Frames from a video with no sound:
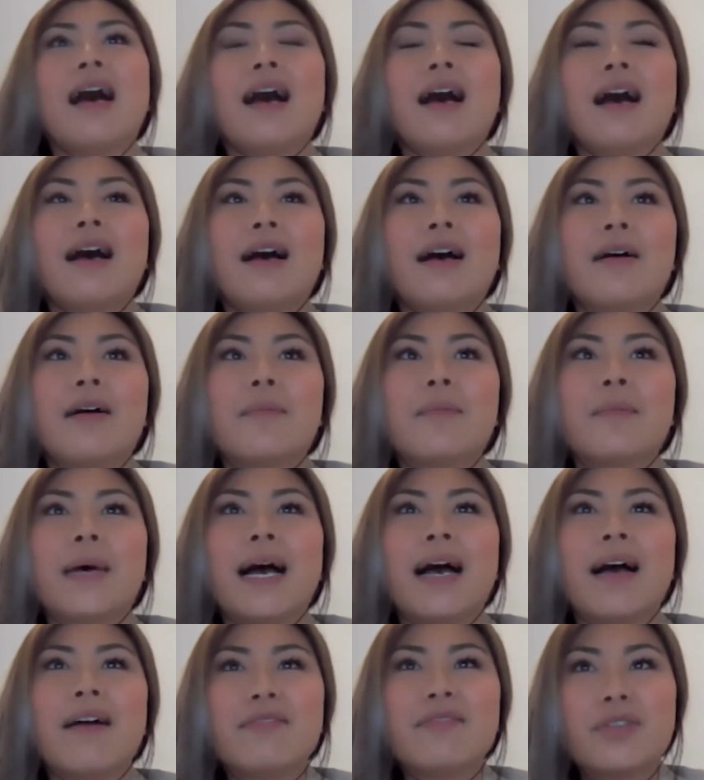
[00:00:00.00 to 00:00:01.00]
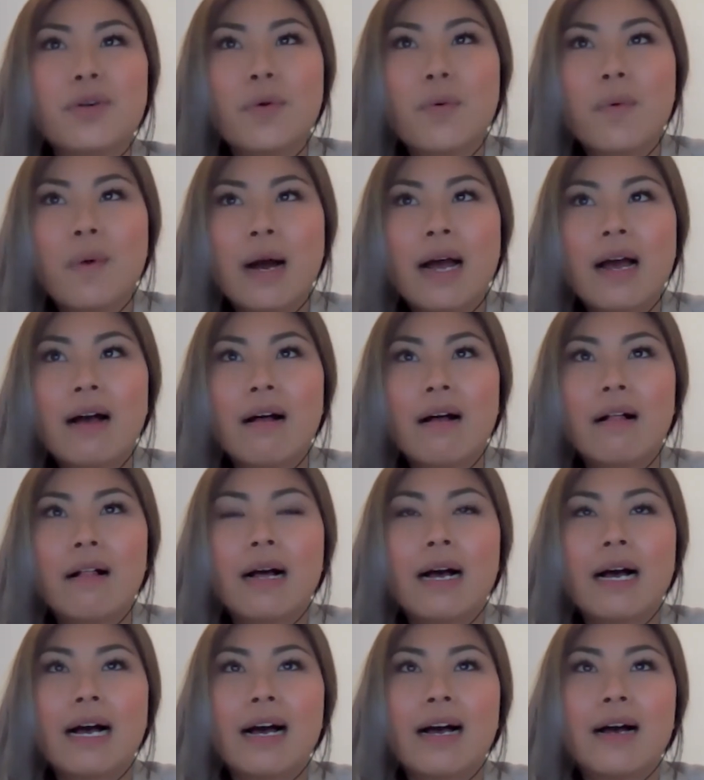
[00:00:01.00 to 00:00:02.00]
After a
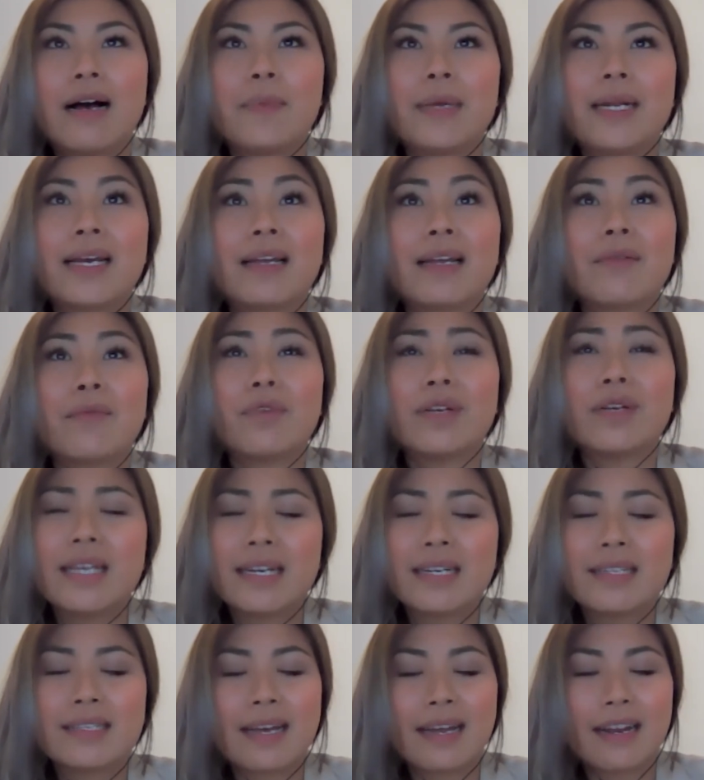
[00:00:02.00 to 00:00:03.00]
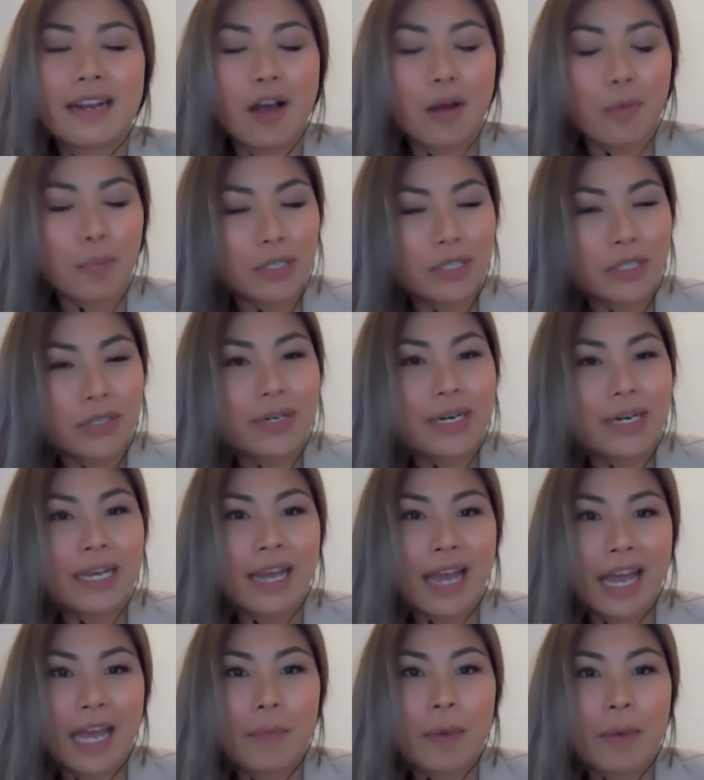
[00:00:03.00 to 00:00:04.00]
while, a really exciting opportunity
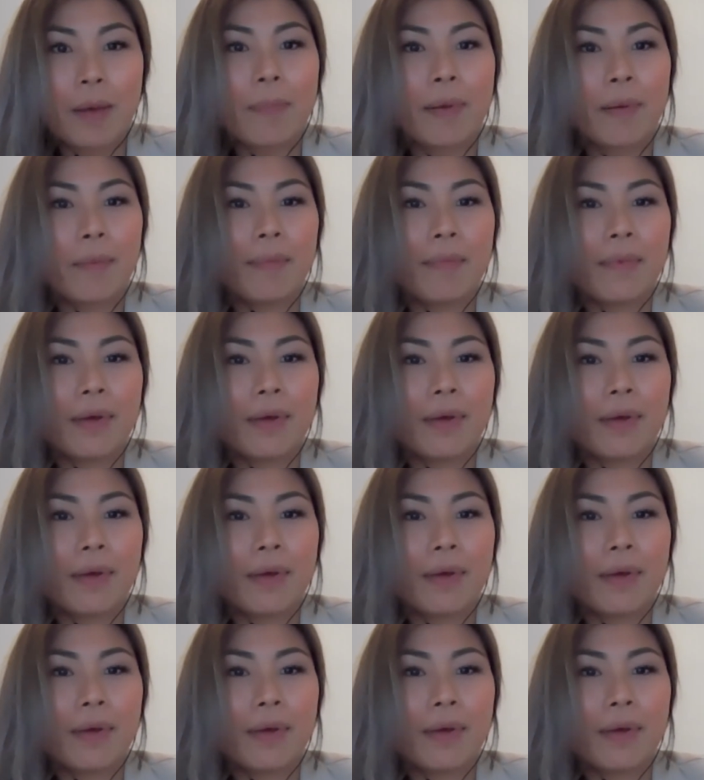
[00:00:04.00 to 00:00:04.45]
came up